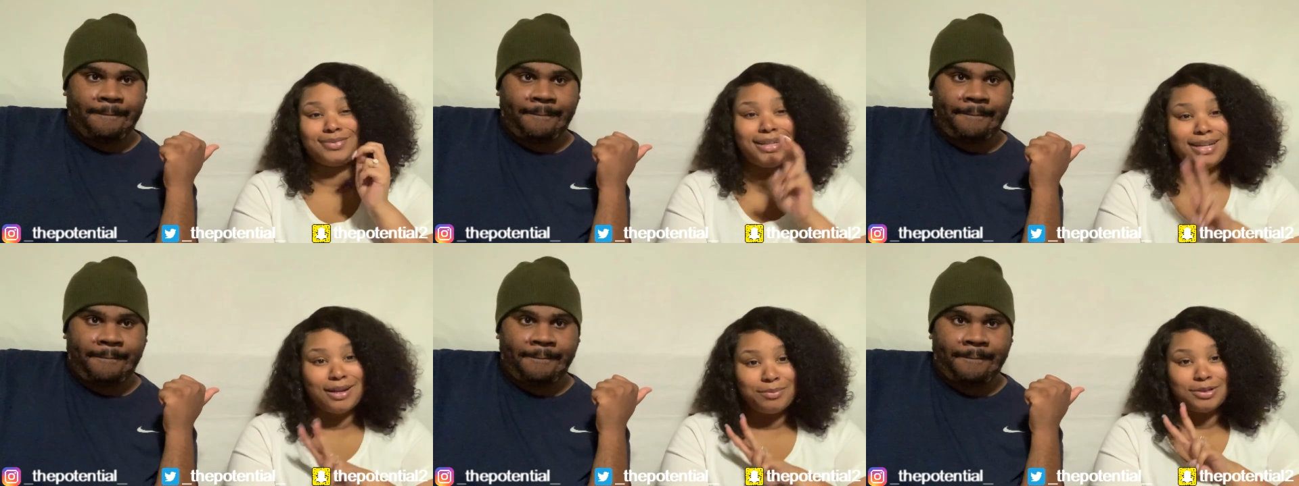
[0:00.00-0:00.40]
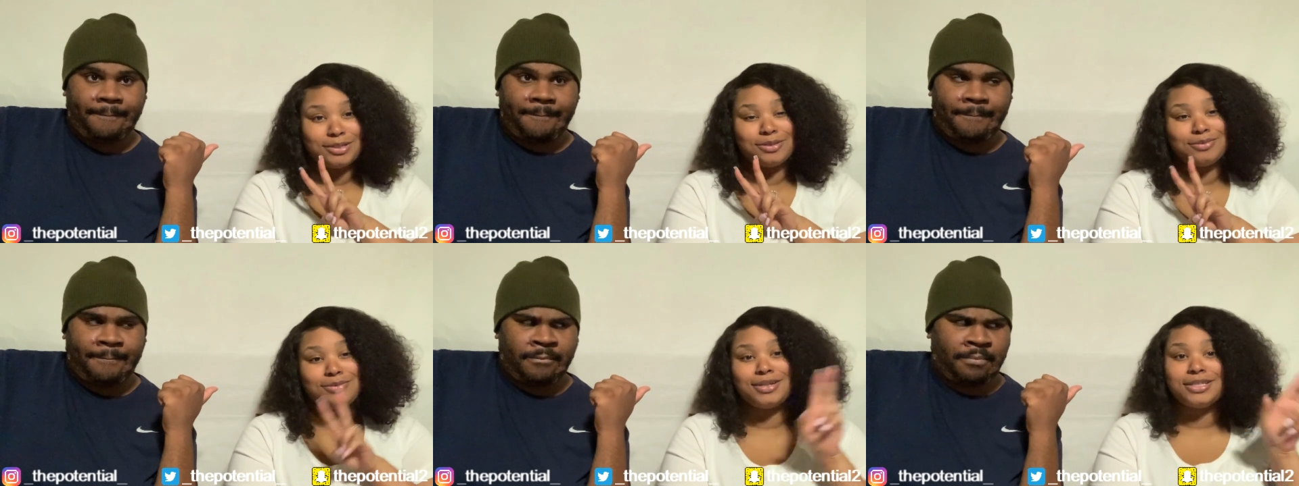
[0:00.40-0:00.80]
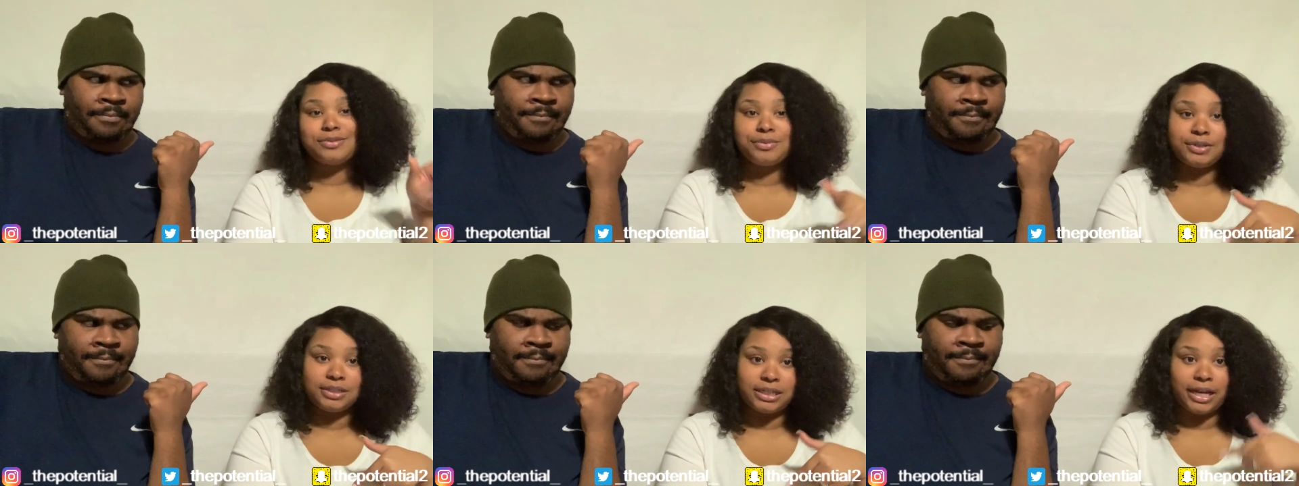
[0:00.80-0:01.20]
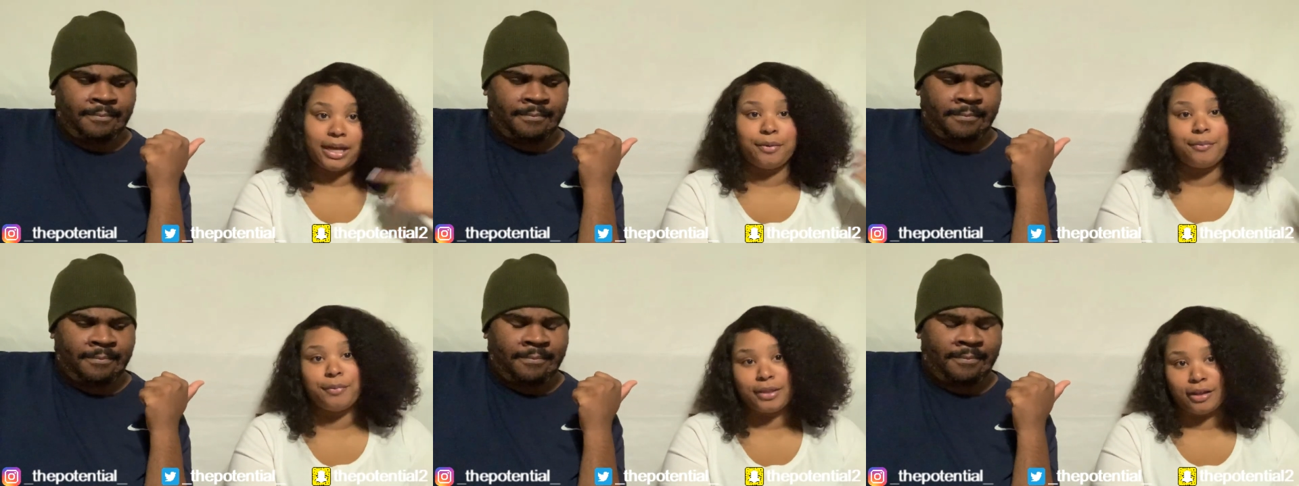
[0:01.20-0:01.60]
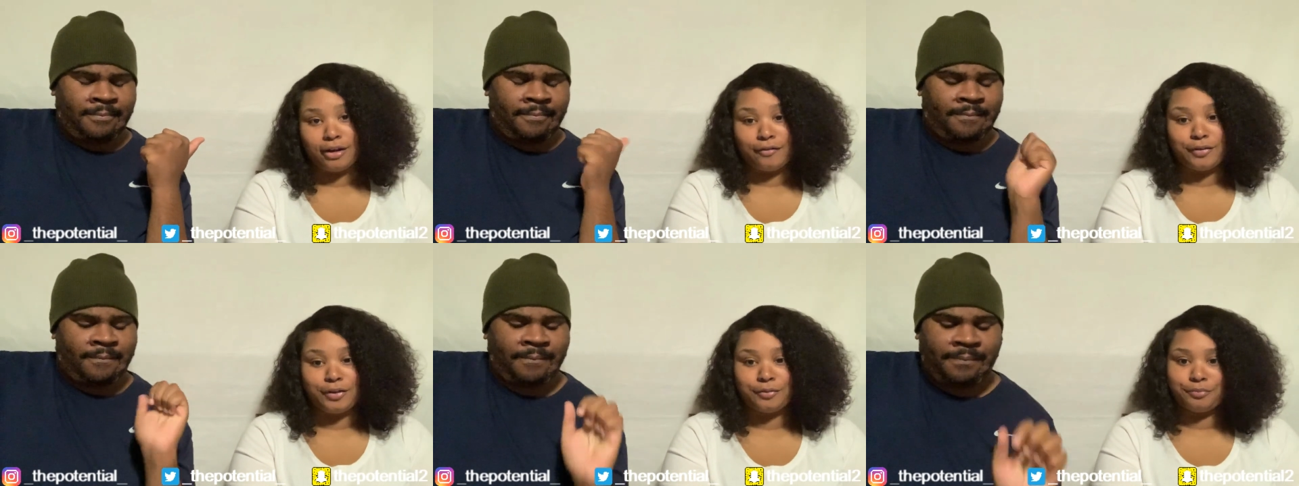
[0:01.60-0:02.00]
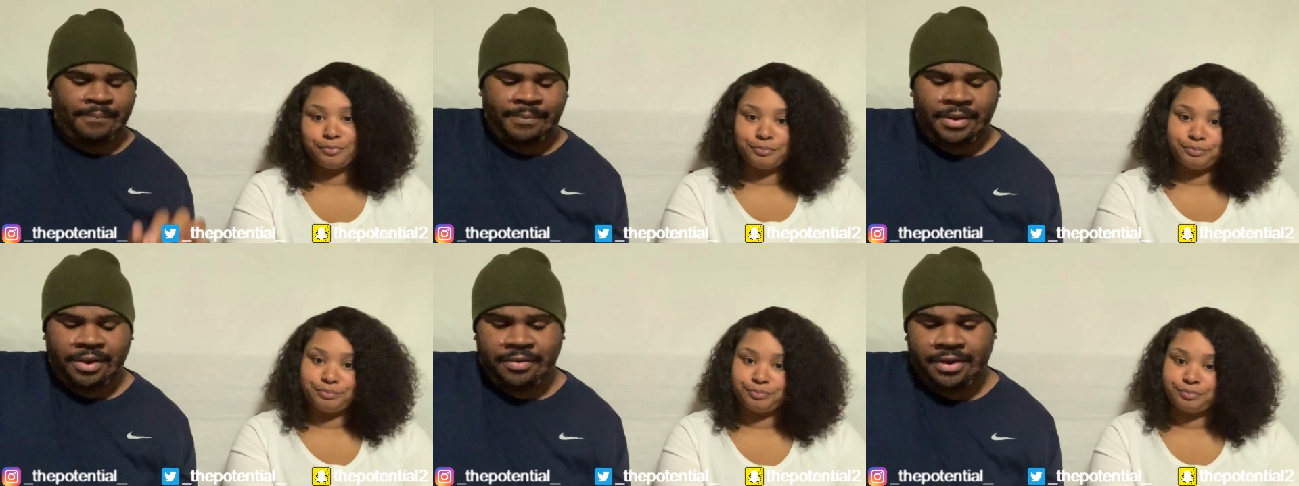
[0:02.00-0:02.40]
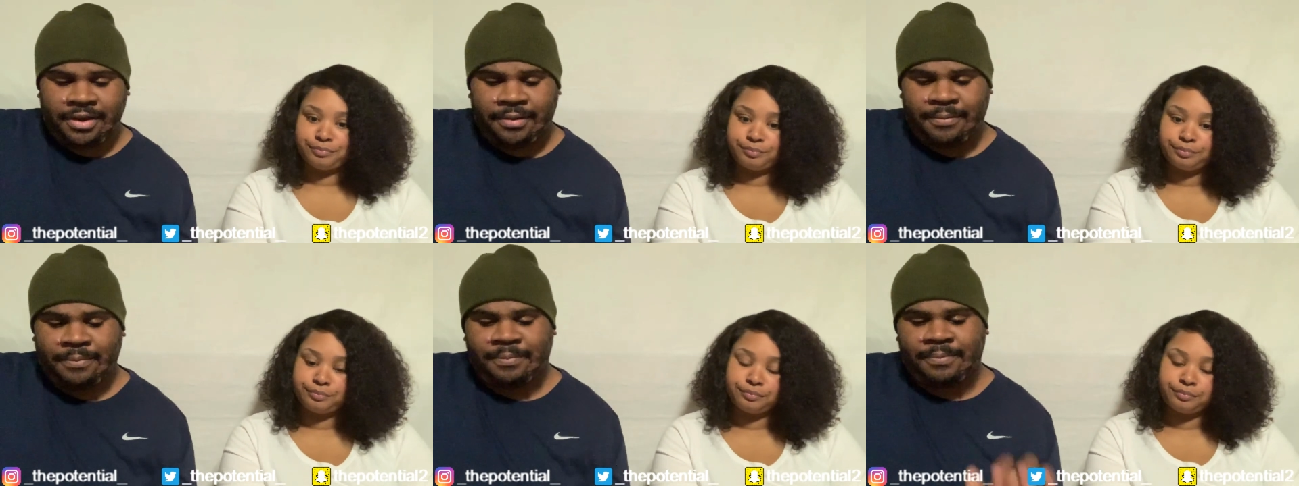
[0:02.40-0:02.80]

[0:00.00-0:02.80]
Speaker 1: the number two, because we're gonna chat with all of you. Period.